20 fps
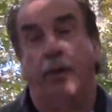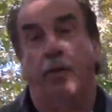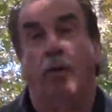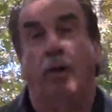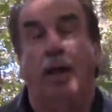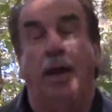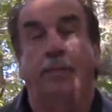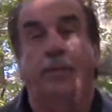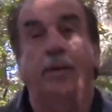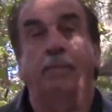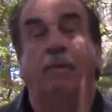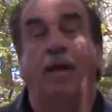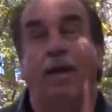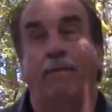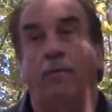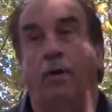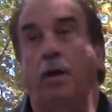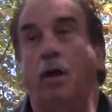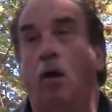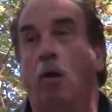I know a lot of people
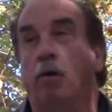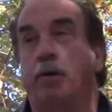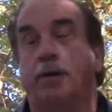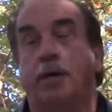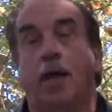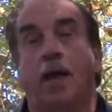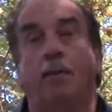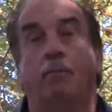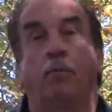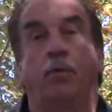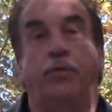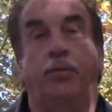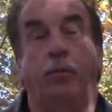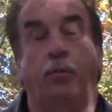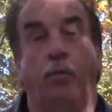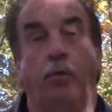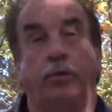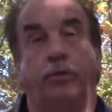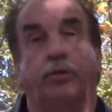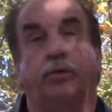have a hard time with the
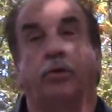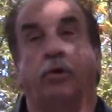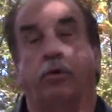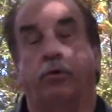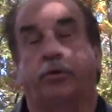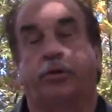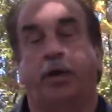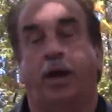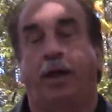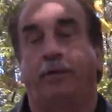word church.